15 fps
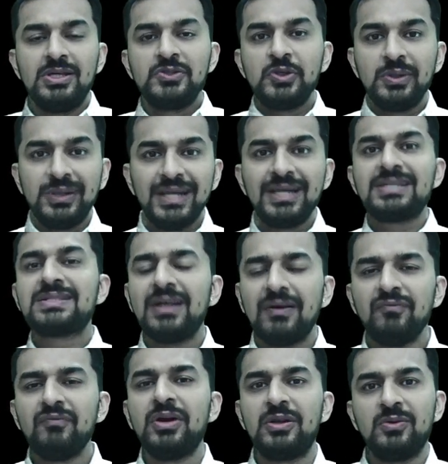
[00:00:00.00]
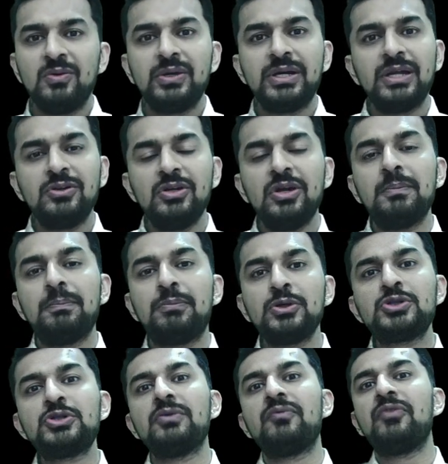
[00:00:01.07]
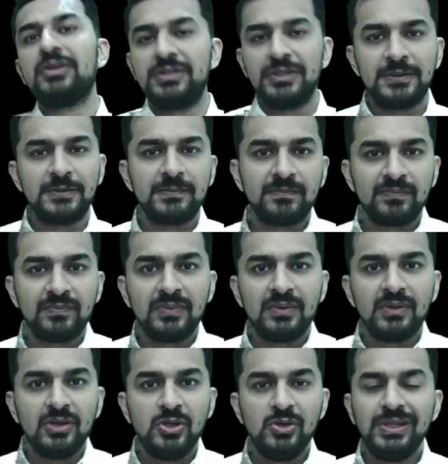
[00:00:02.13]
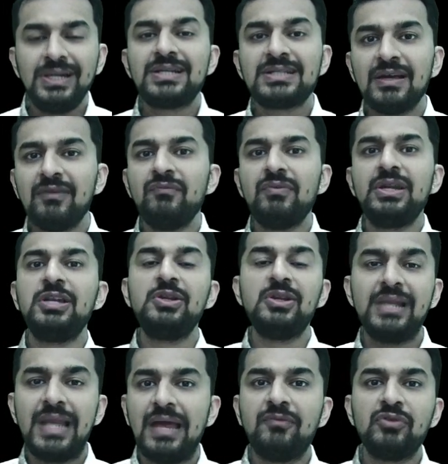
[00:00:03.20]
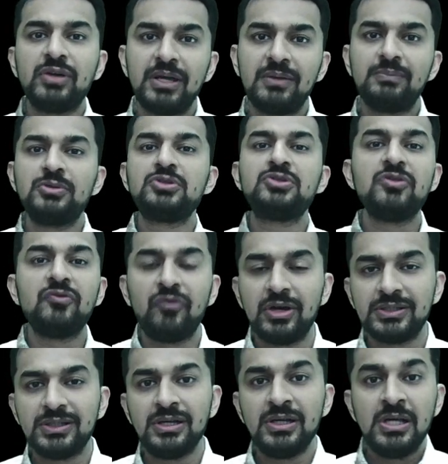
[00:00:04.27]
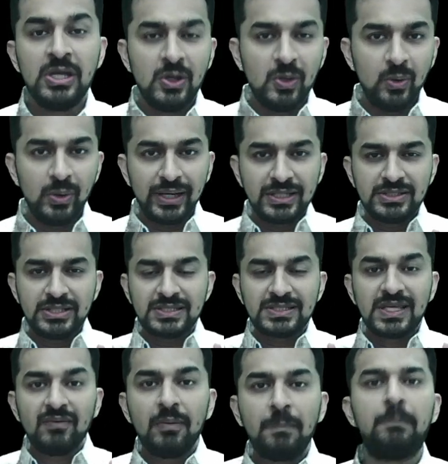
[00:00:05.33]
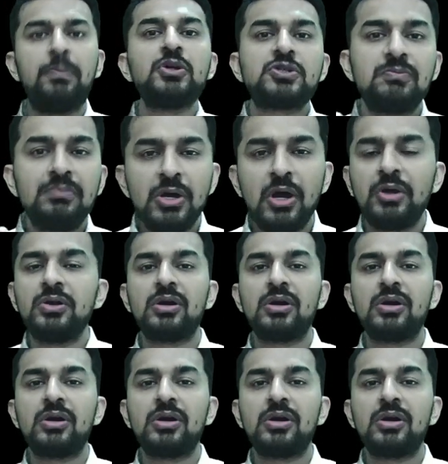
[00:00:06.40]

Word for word: So you need someone who can, you know, push you further. You need someone in your life who can push you further, who can just give a push beyond